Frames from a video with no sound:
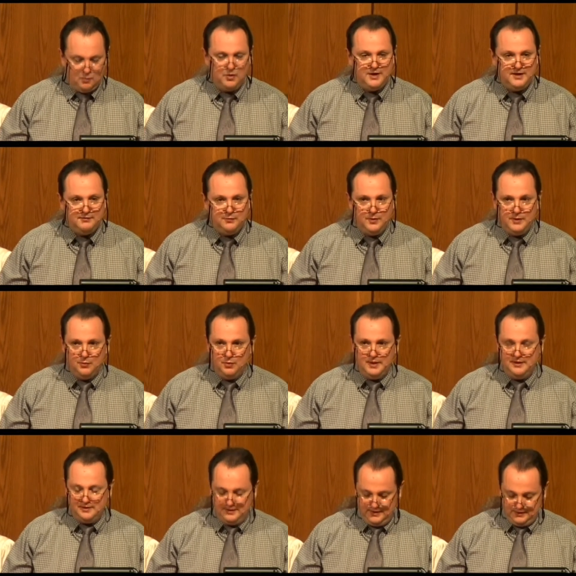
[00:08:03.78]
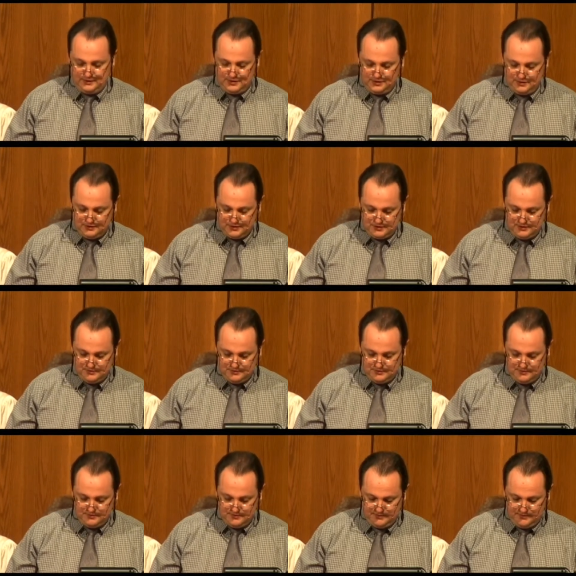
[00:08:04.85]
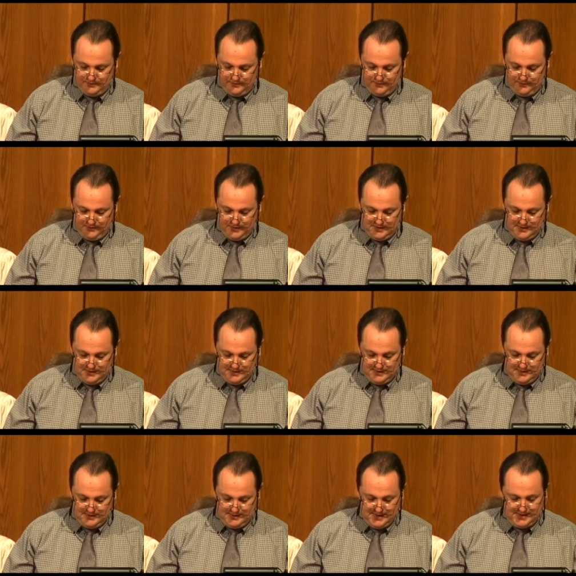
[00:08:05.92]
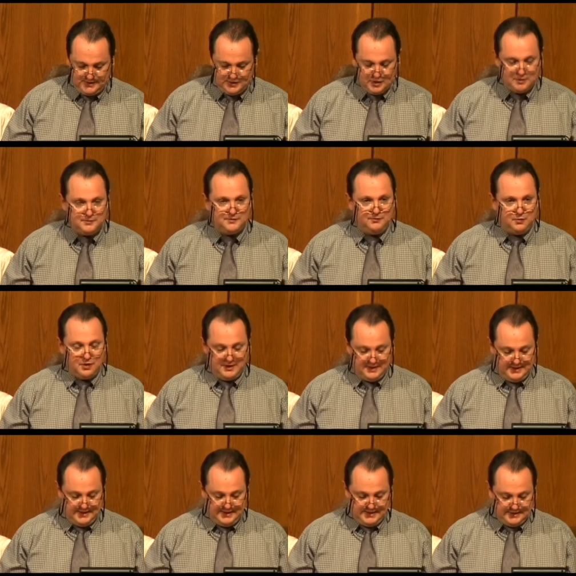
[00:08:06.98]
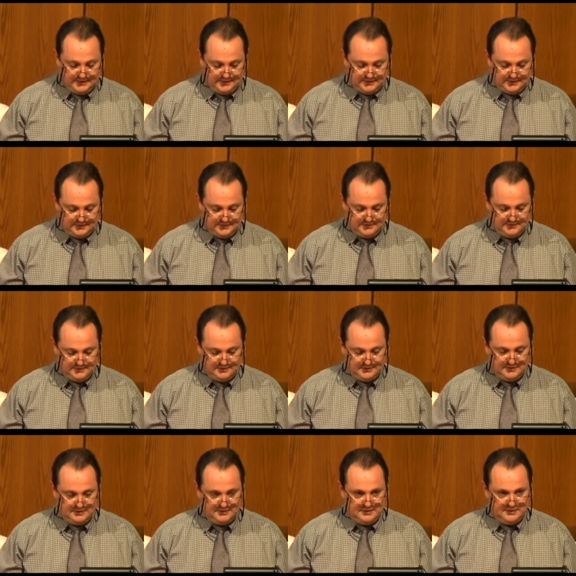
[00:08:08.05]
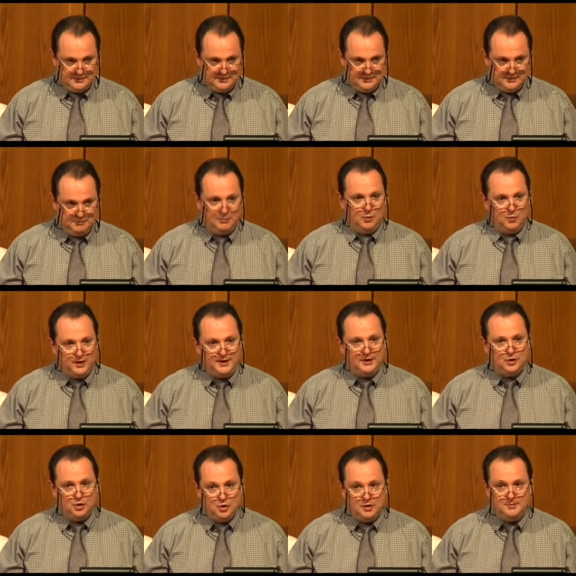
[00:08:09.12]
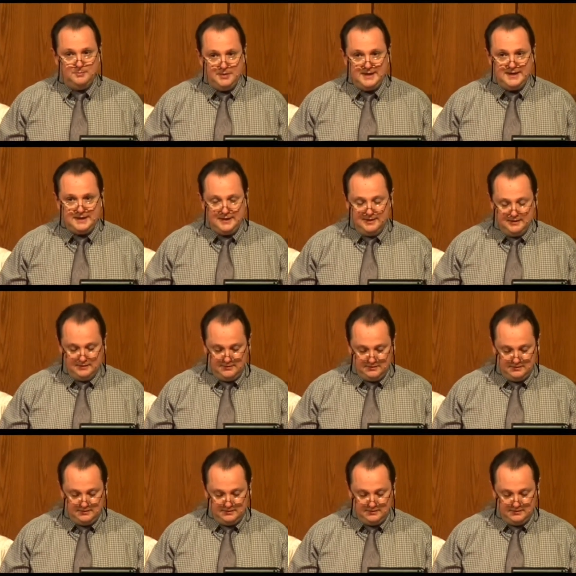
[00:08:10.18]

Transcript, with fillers: What if we rethink church? Not in terms of what it is, but what it could be.